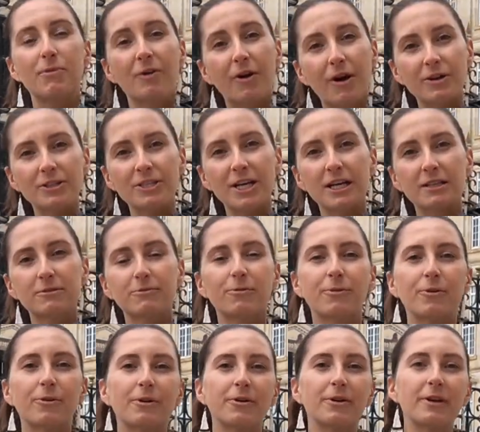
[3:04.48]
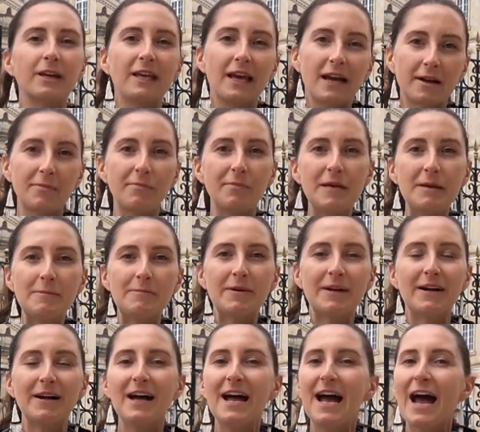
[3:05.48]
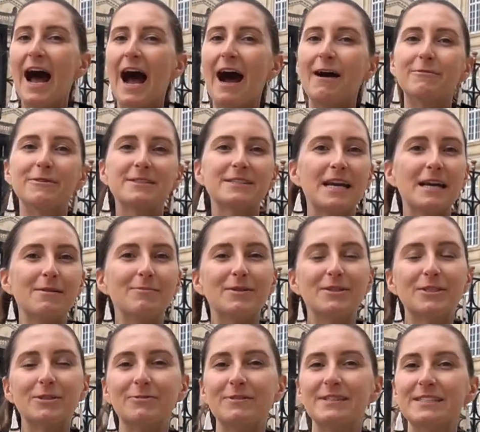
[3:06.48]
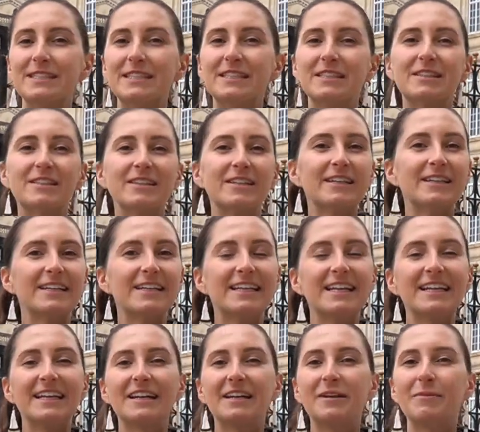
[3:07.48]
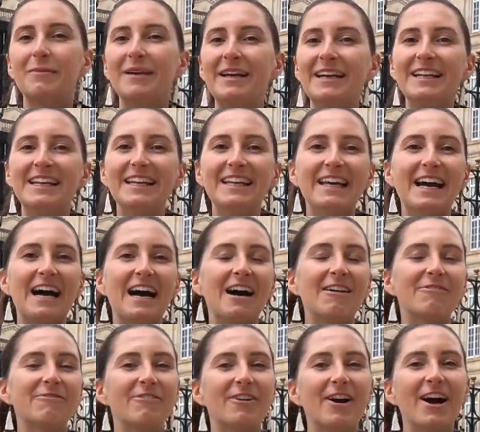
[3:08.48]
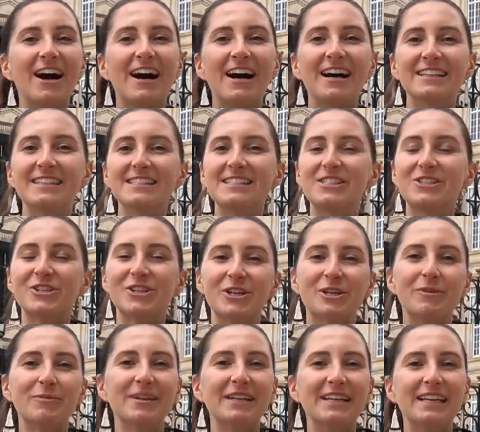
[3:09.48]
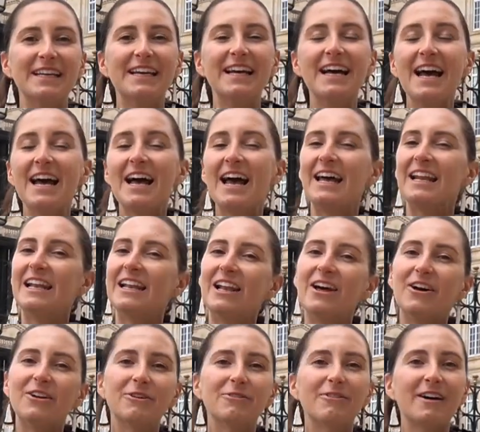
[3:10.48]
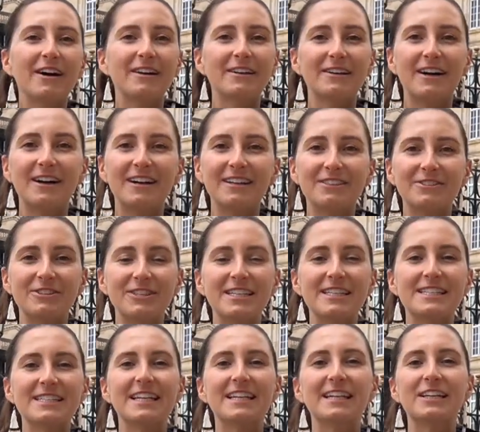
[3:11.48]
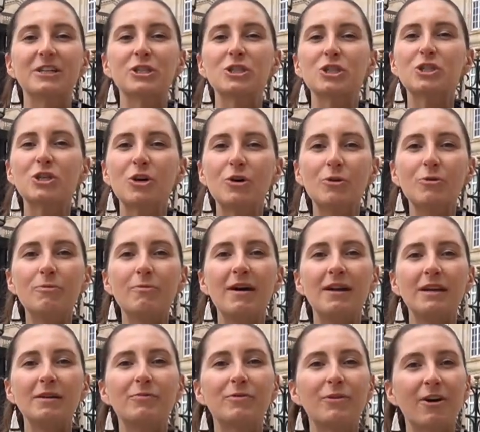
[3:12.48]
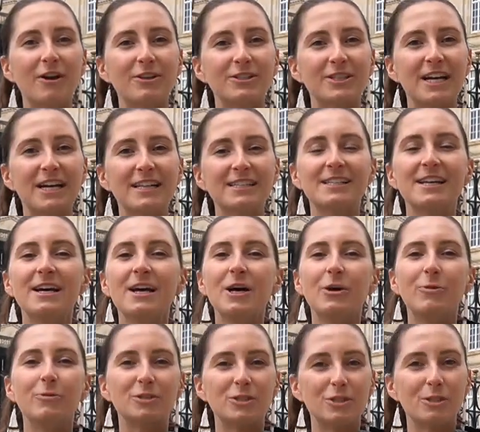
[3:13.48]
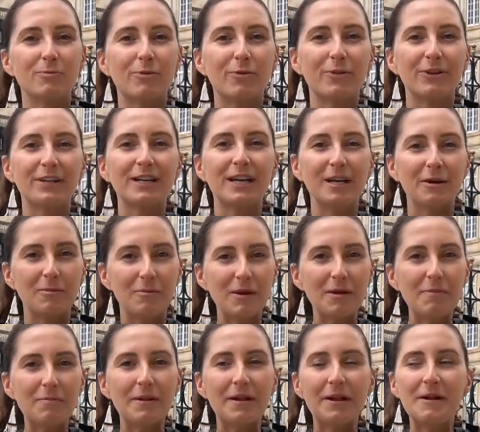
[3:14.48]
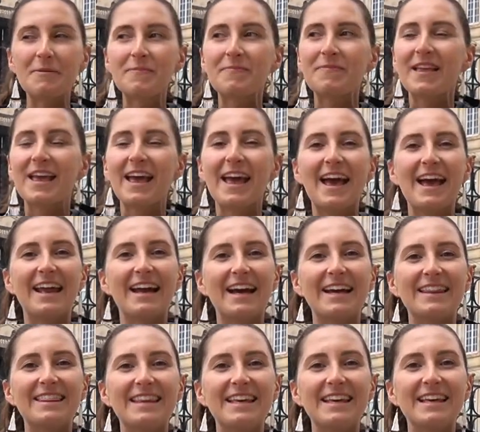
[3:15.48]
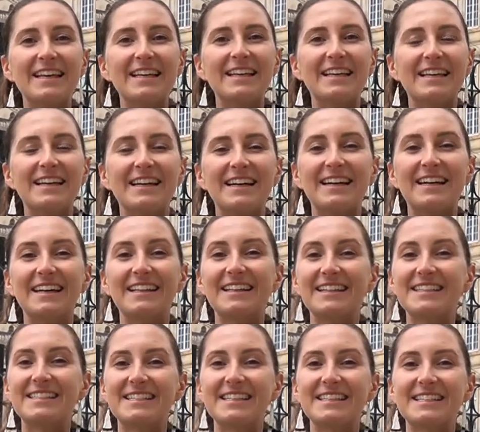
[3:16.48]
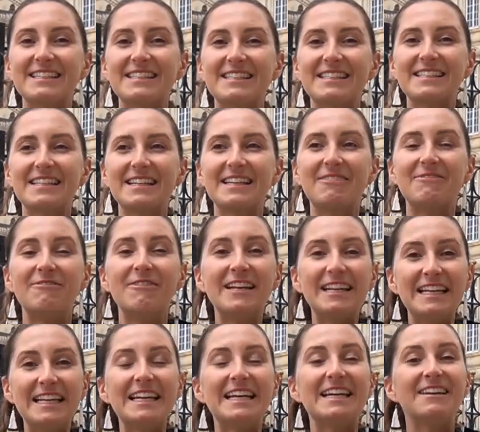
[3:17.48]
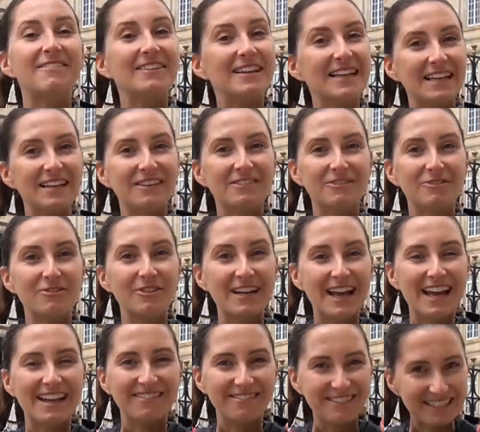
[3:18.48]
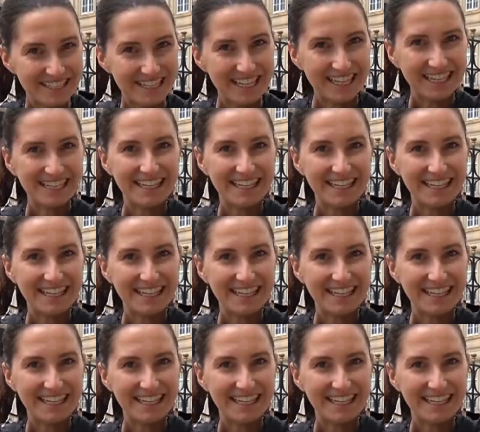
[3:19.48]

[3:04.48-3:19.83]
project for young people, I was able to visit Turkey, Armenia, France, Germany, and a lot of other countries, and there are so many projects which support young people, and I think this is really enriching